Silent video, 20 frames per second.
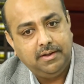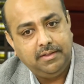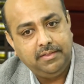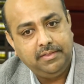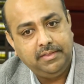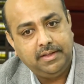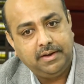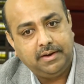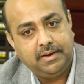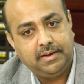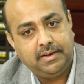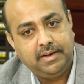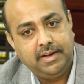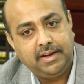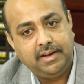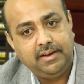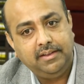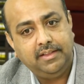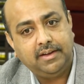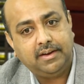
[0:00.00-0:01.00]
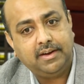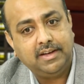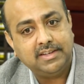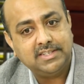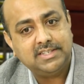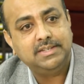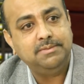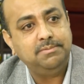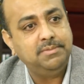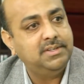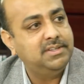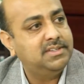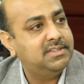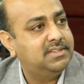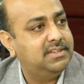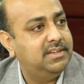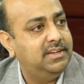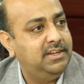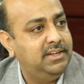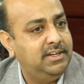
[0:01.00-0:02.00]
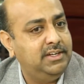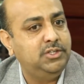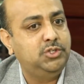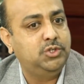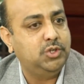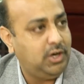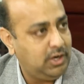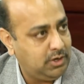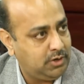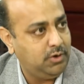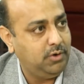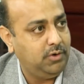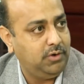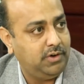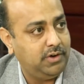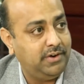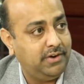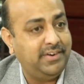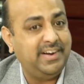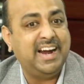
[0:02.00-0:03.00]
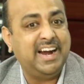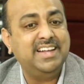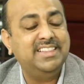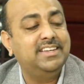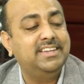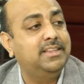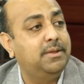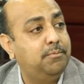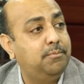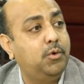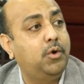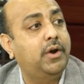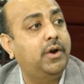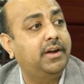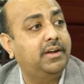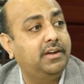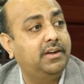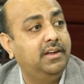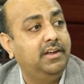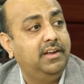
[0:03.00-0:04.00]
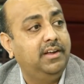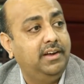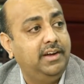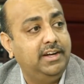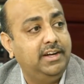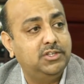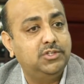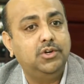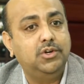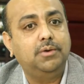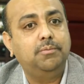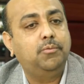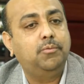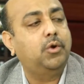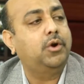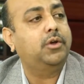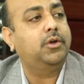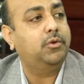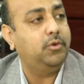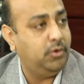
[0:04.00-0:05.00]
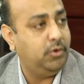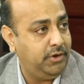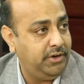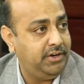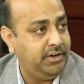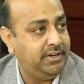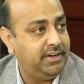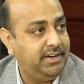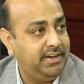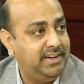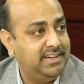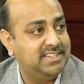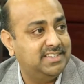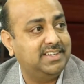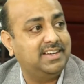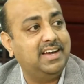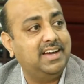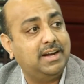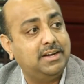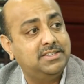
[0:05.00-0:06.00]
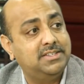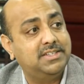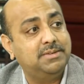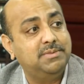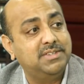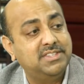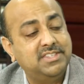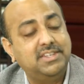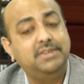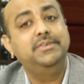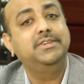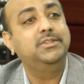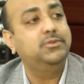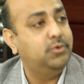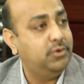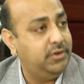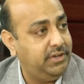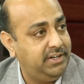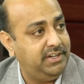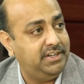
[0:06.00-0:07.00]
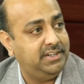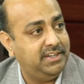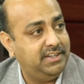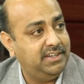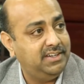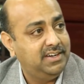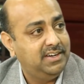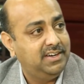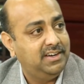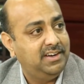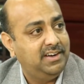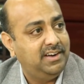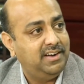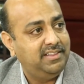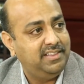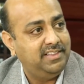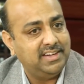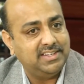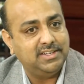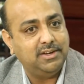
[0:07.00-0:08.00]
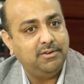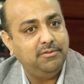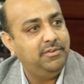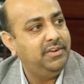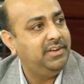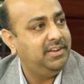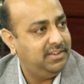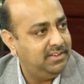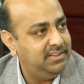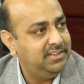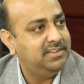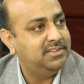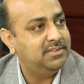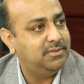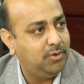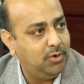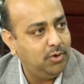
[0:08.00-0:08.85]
the, taking the customers into account, okay, rather yes. the product. It's not product oriented, it's a customer okay. service oriented. That's how we... This so